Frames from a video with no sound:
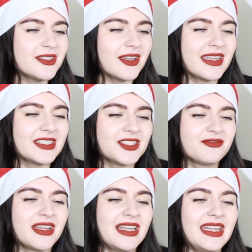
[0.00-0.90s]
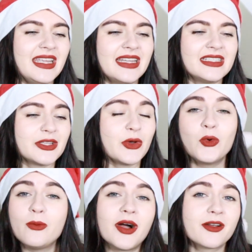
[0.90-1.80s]
Like, it doesn't really lean into the
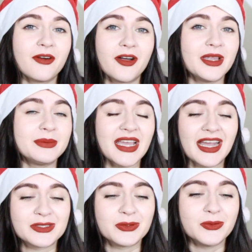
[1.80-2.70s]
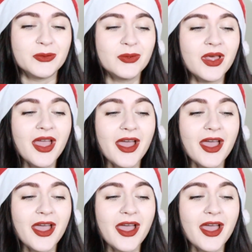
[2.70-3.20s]
Hallmark vibes at all.